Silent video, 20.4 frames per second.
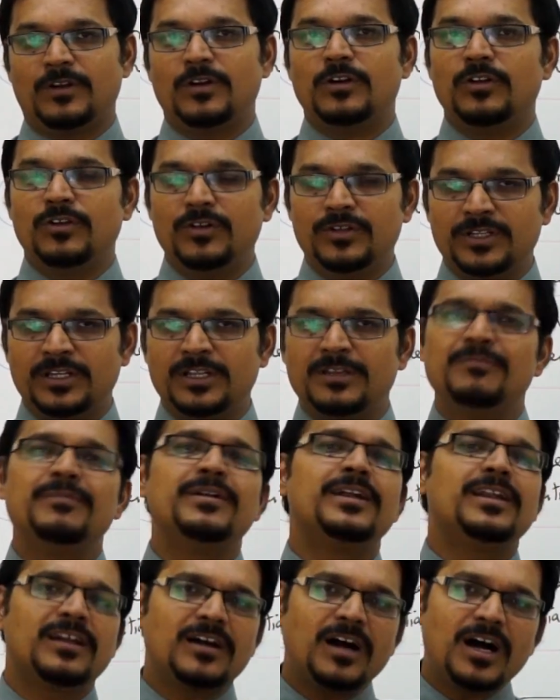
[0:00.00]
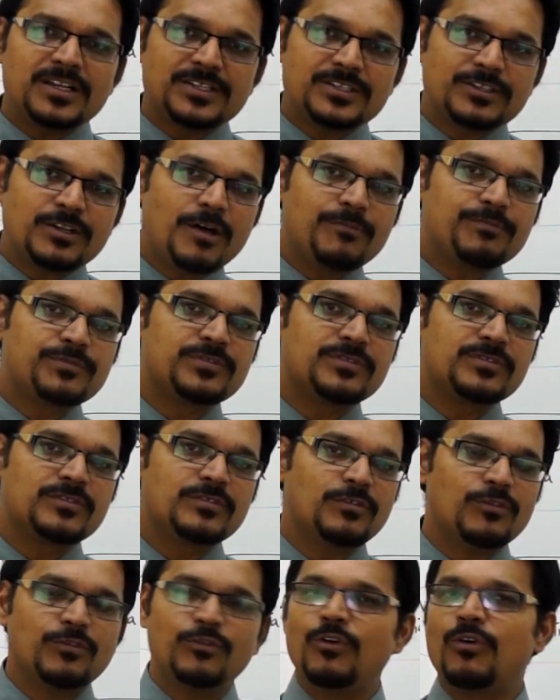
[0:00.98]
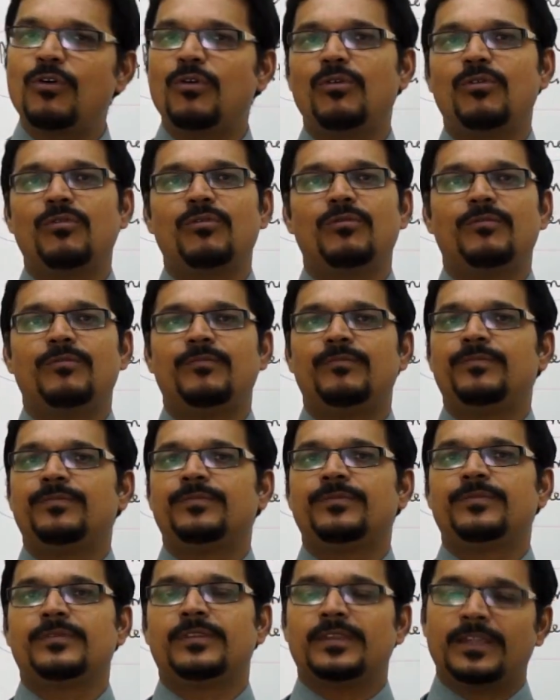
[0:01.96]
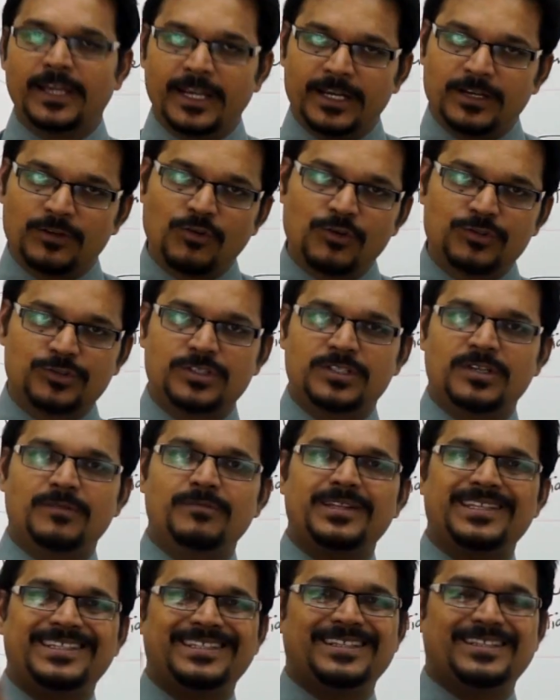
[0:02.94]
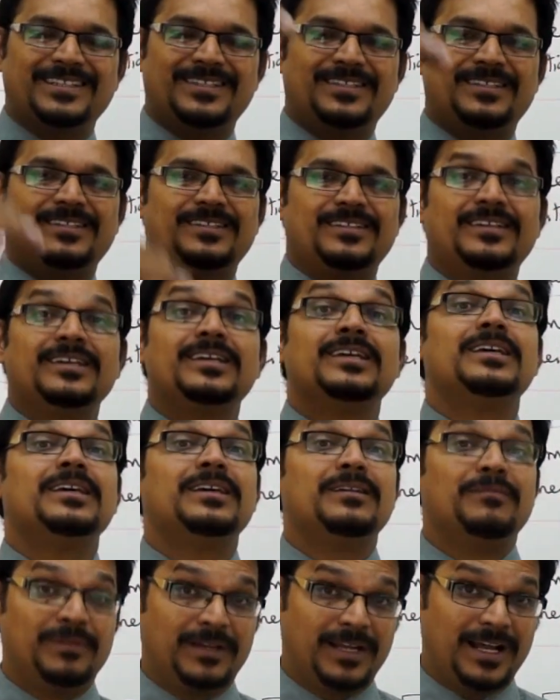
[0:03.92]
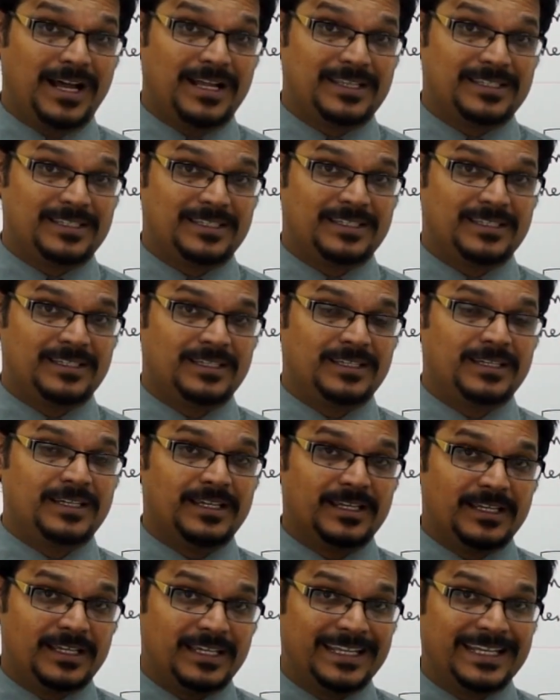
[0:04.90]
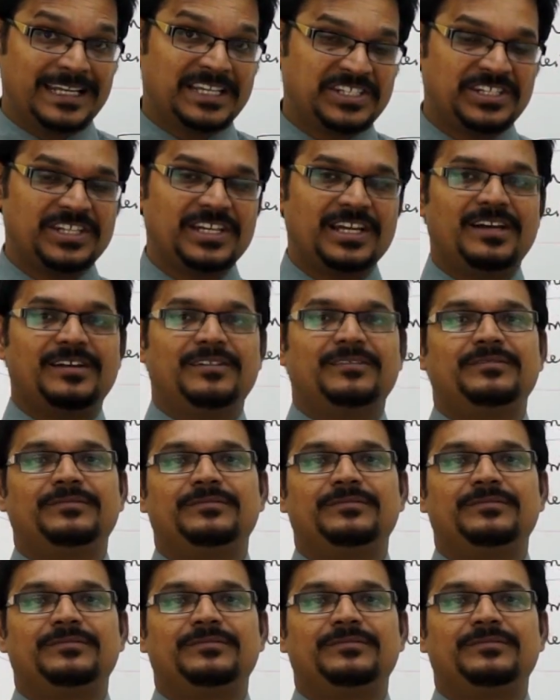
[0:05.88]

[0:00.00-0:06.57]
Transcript: do you think immediately car stops? No. It goes to some distance because inertia.